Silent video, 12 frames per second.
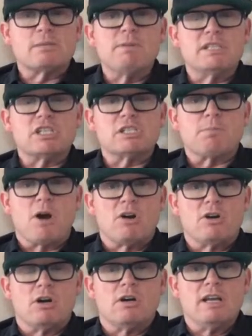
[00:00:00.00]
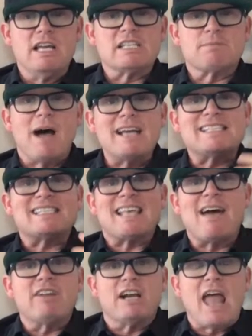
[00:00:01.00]
business partner, is my
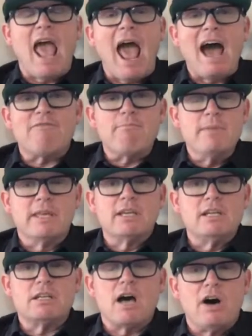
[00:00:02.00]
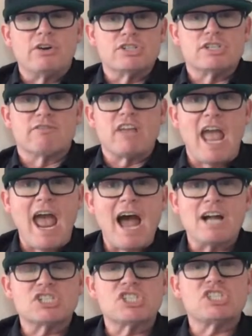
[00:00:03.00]
$7.5 million of
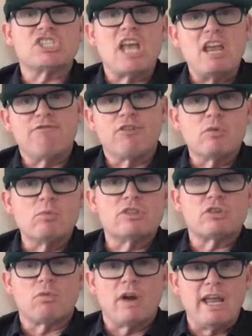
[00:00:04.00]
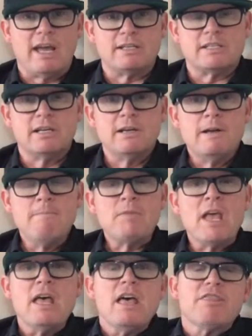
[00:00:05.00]
cash safer with Grant
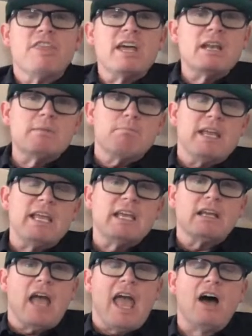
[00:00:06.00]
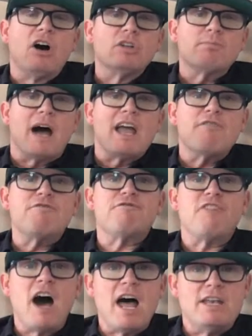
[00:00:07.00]
than being held by a
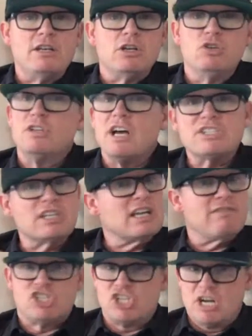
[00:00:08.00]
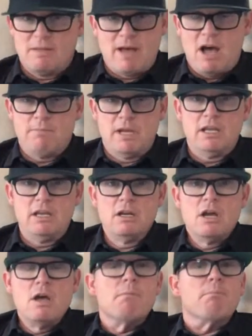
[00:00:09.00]
fund who doesn't give a shit about me,
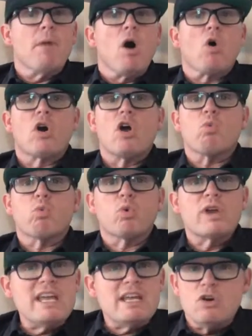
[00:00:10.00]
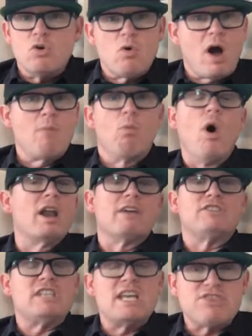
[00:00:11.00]
or a REIT who I'm one
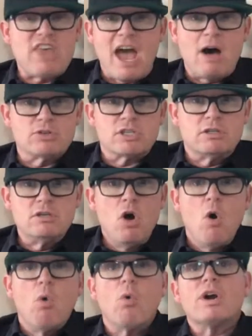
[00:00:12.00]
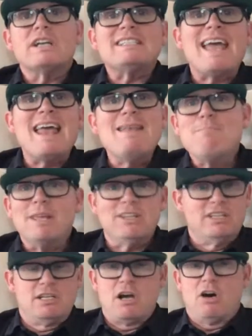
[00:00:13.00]
of 10,000, or a $10
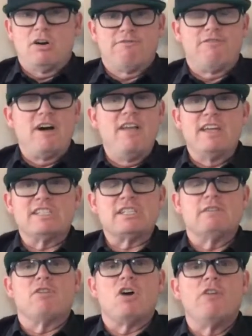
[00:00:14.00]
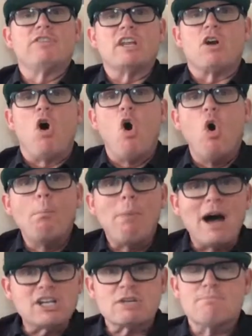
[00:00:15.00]
billion fund that's involved in a whole
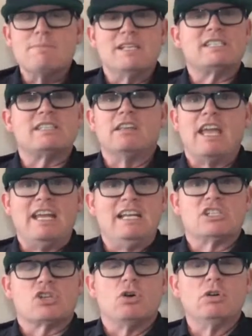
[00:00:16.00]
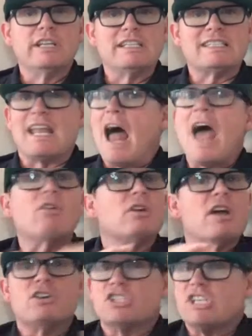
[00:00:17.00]
bunch of miscellaneous holdings that I
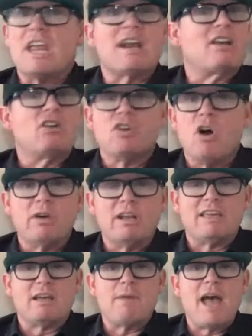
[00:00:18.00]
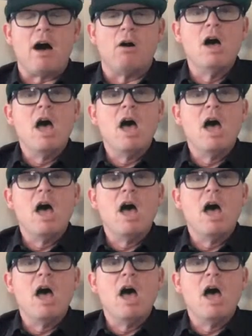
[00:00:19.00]
don't understand, I don't know anything about.